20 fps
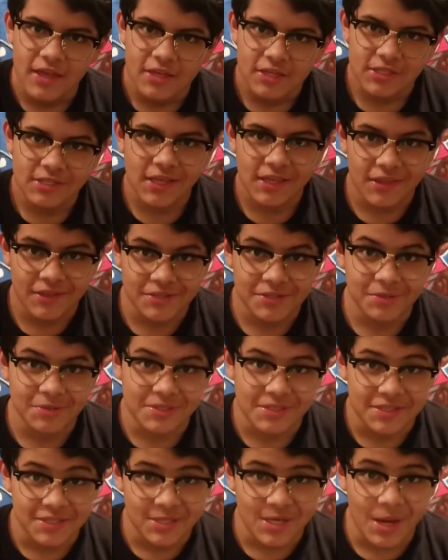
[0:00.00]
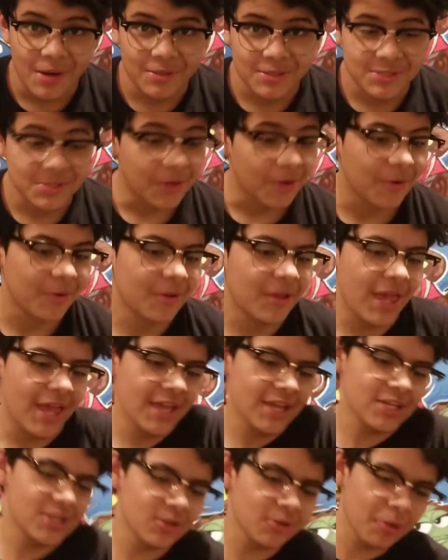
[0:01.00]
She said that she was in the shower, so
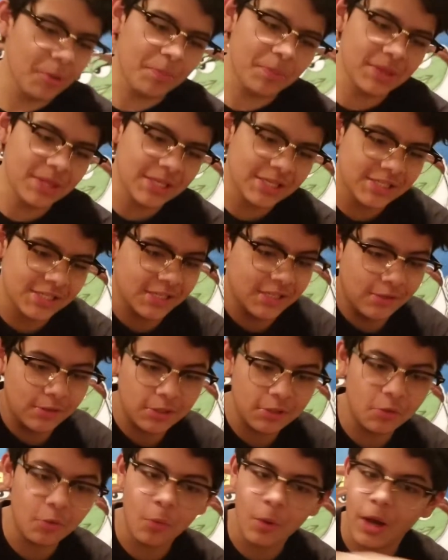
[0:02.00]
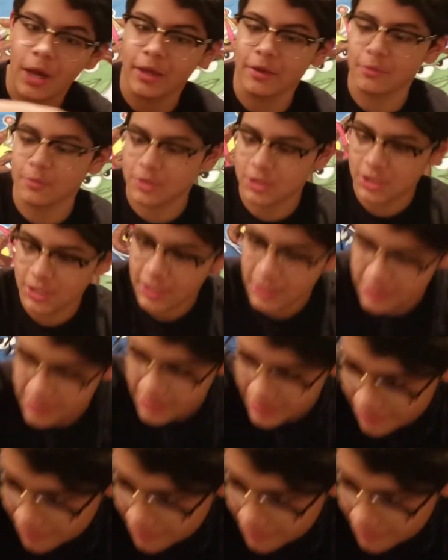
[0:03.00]
she'll open this in a little while when she gets